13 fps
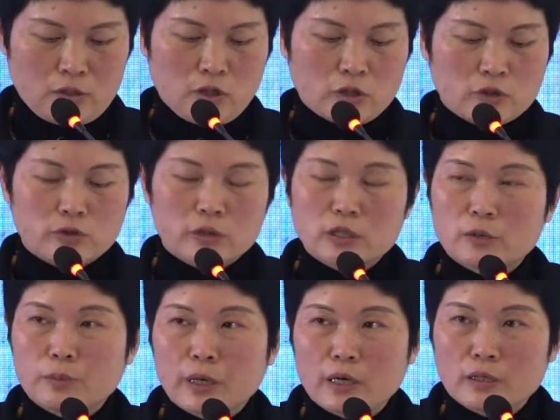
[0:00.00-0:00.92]
General
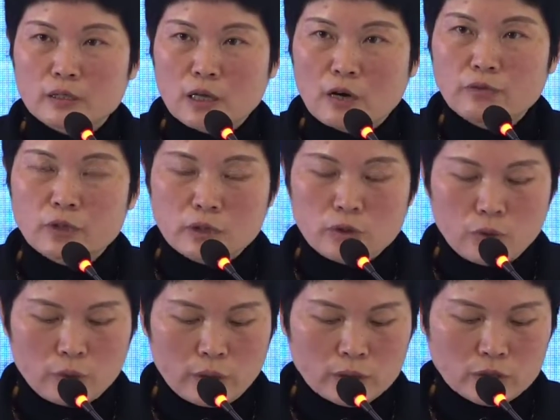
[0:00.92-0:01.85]
Debate of the
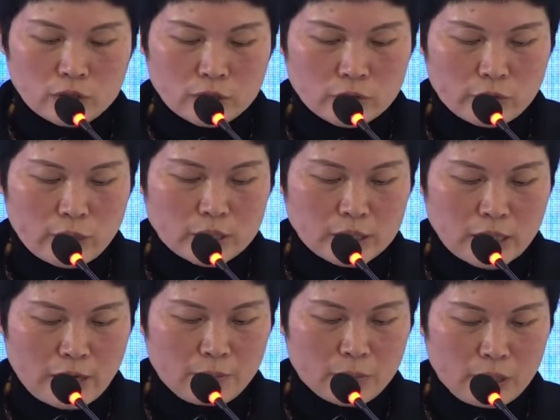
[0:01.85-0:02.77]
UN General
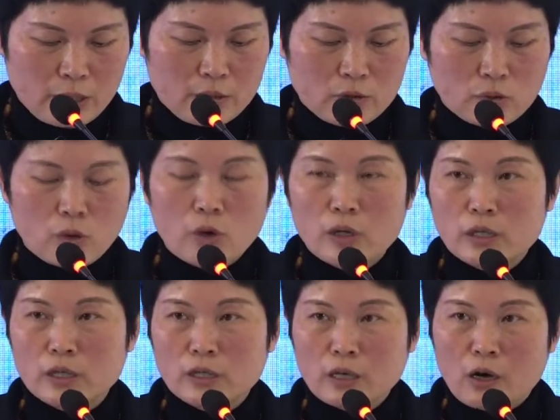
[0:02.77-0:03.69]
Assembly,
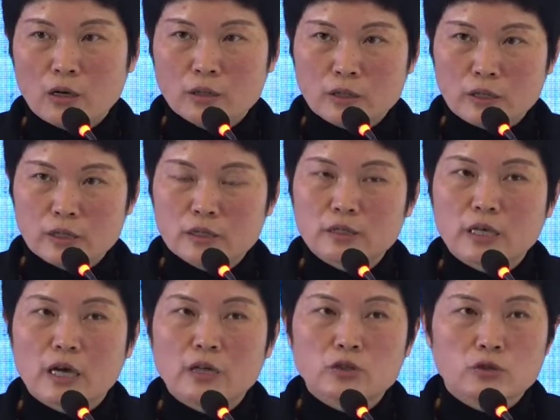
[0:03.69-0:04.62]
calling on the
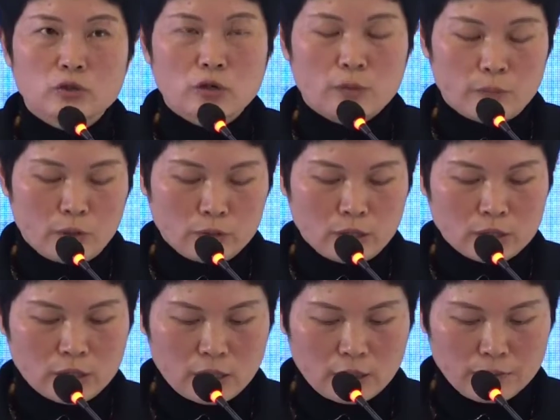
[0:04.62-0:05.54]
international
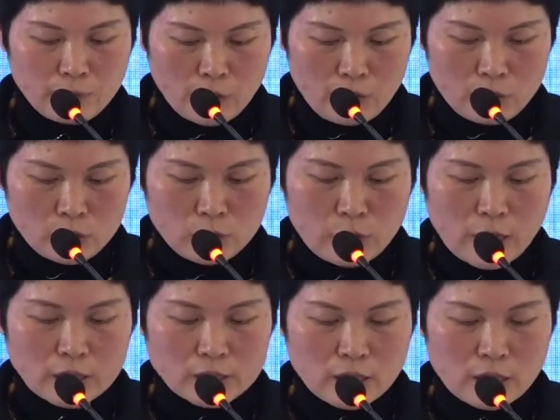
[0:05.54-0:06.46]
community to
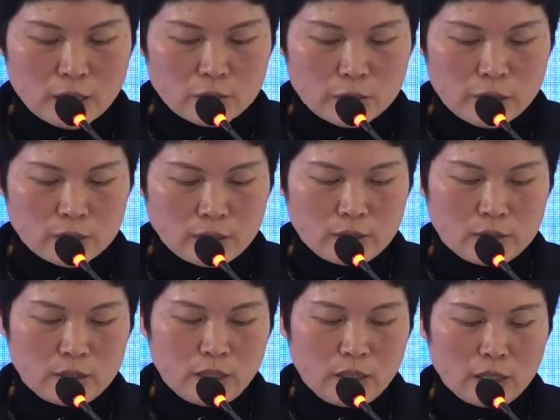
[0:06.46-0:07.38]
accelerate
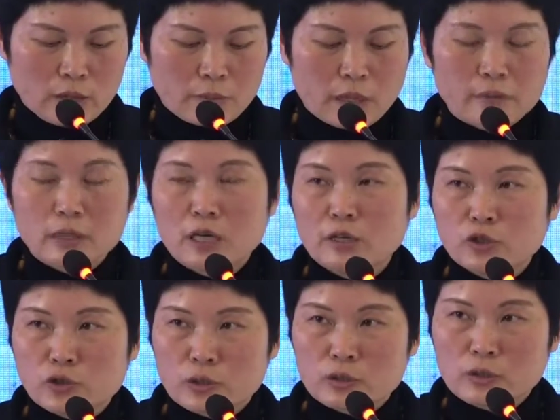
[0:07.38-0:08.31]
the
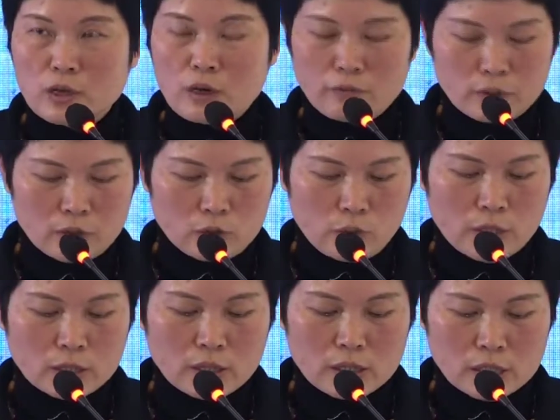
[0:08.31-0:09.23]
implementation of the
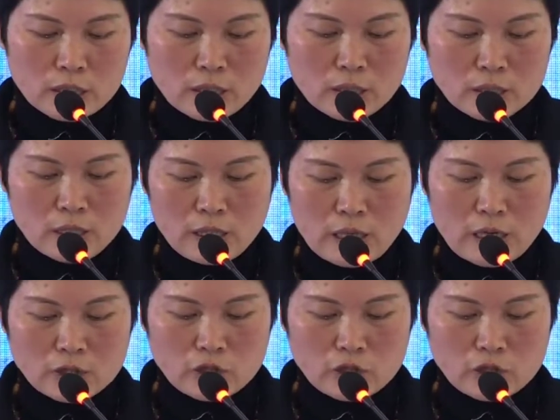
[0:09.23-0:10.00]
2030